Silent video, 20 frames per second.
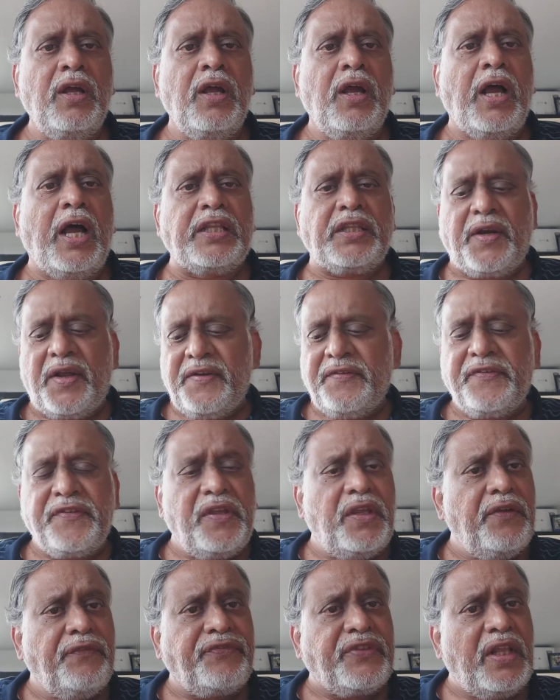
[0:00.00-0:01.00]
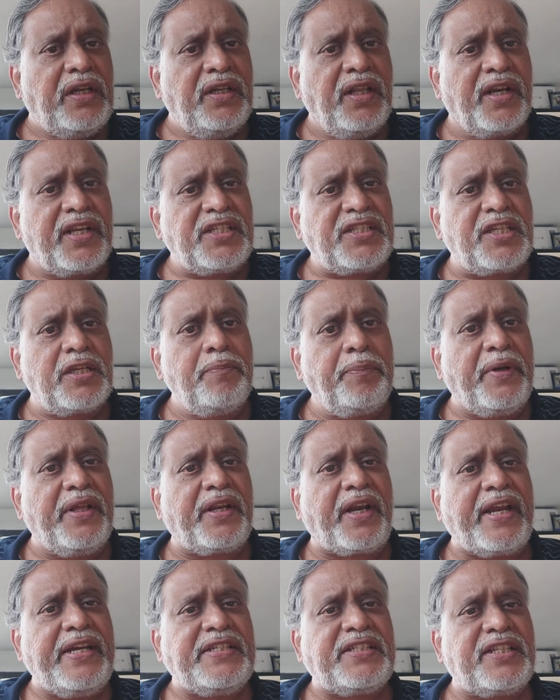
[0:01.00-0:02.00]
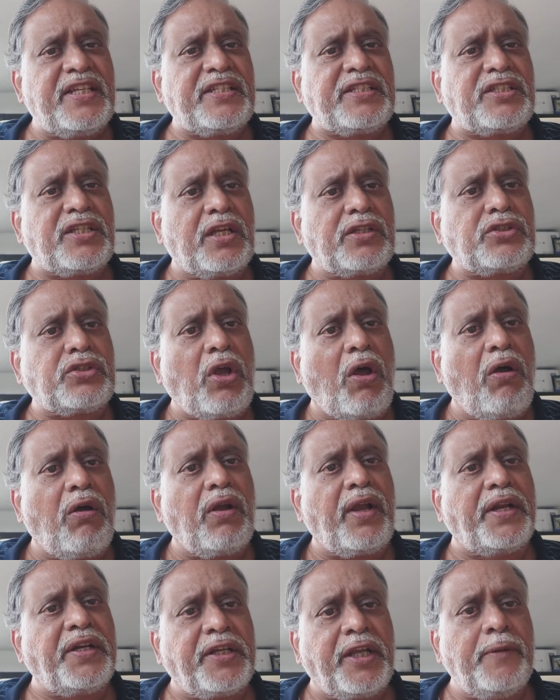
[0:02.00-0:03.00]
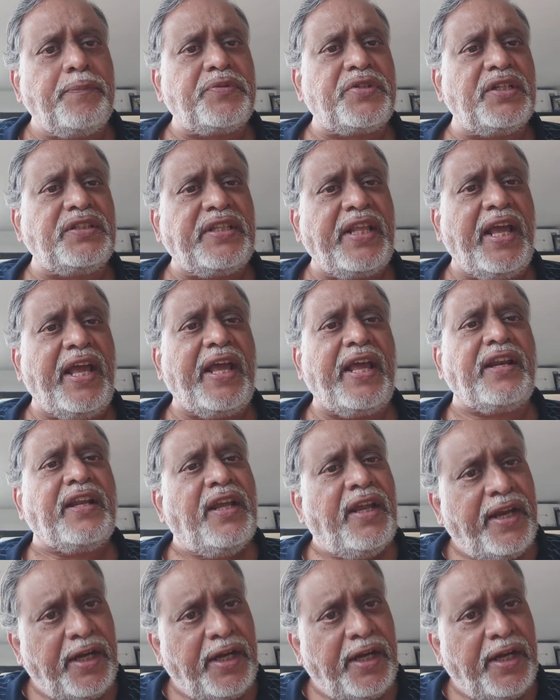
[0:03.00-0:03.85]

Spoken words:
Otherwise, if the lyrist simply writes his song and keeps it there,